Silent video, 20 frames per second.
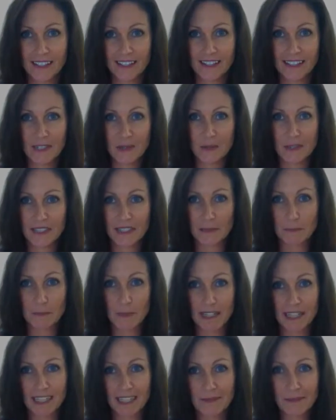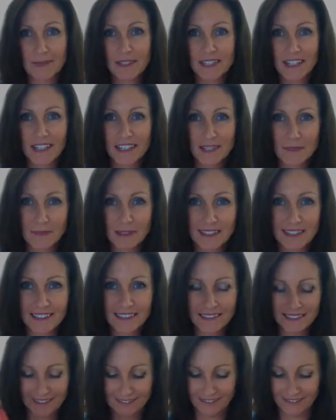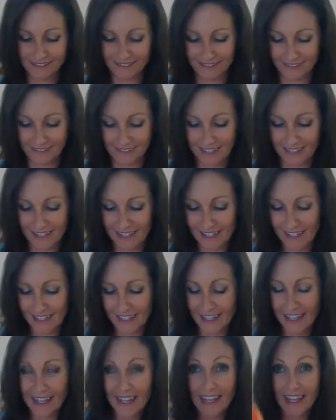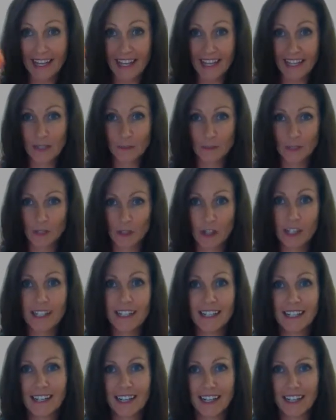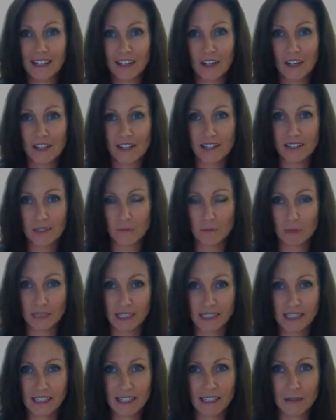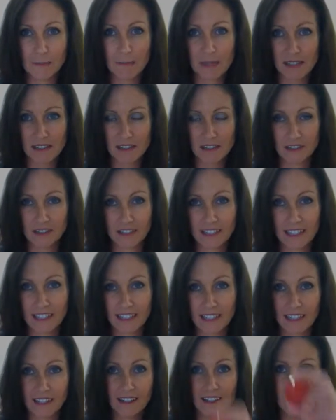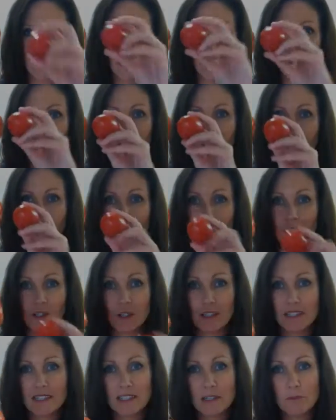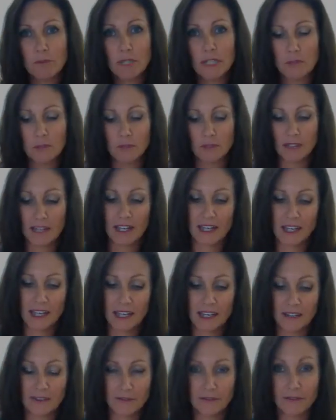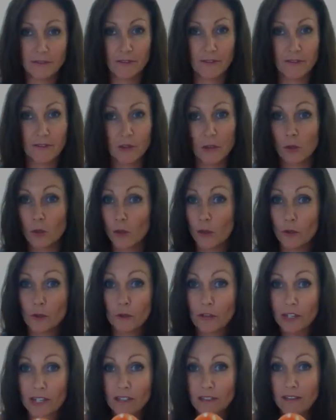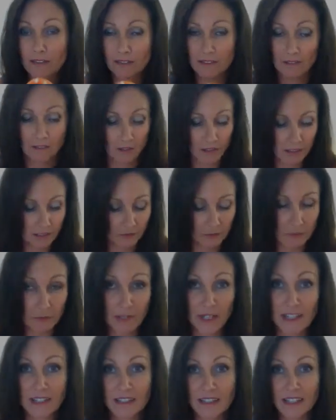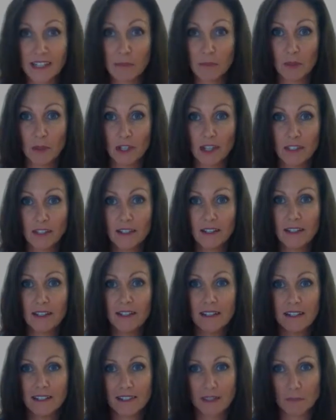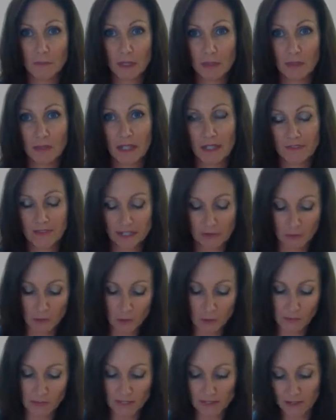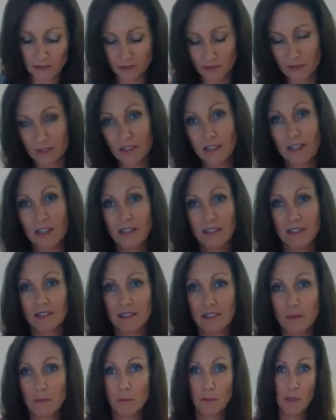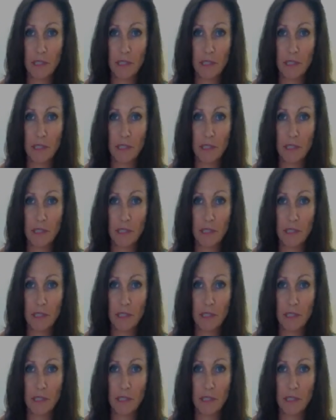this one's a medium-sized muscle, and we got here a nice big muscle here. So some people have all three on different parts of their body. Some people have small muscles, some